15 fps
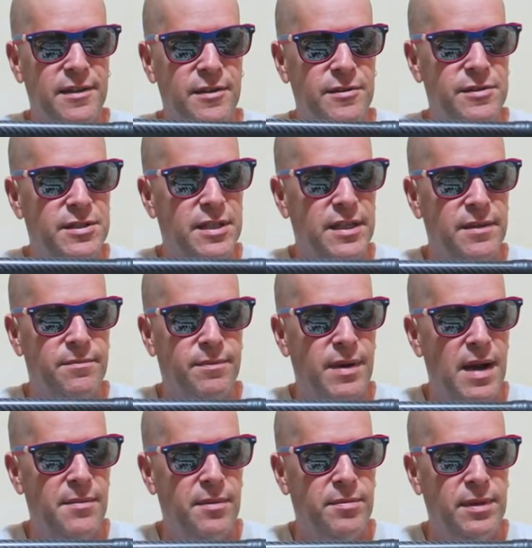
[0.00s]
Use it
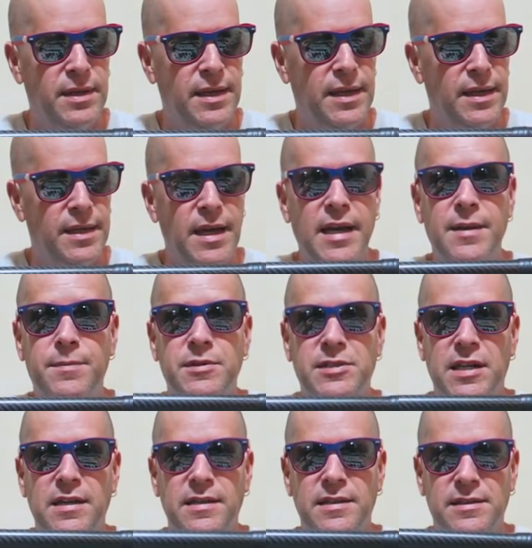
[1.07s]
probably
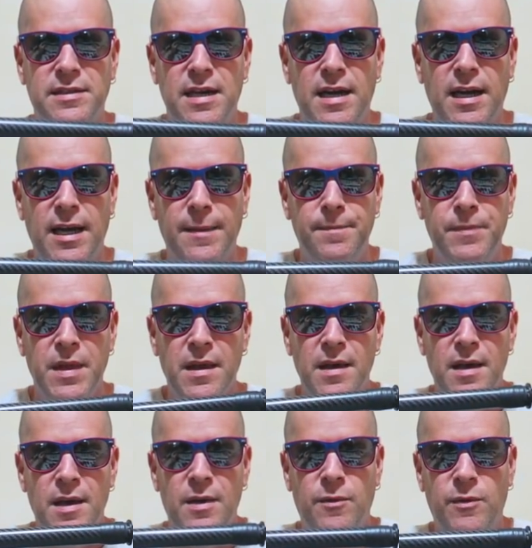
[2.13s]
90% of the time
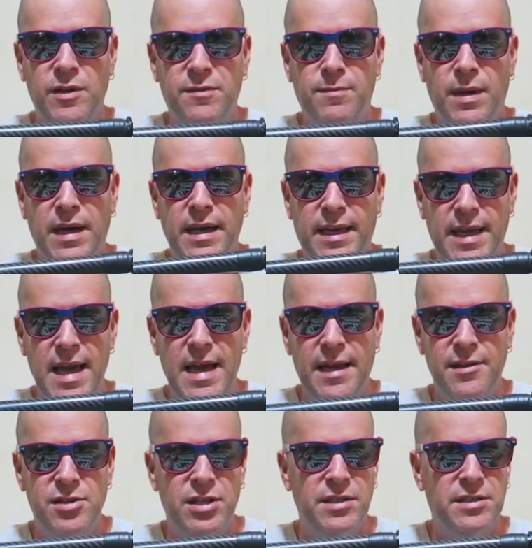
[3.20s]
with my
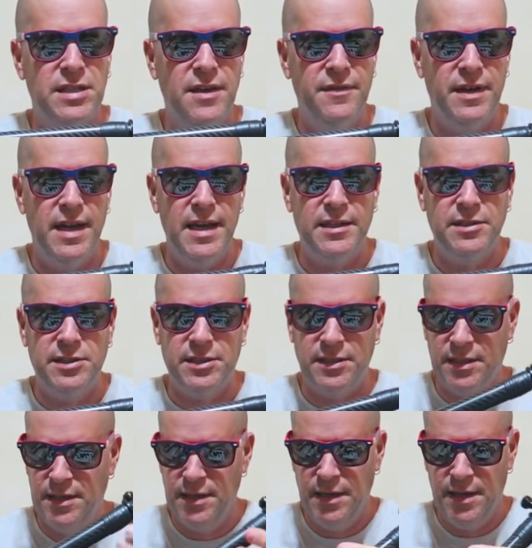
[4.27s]
Canon G7X.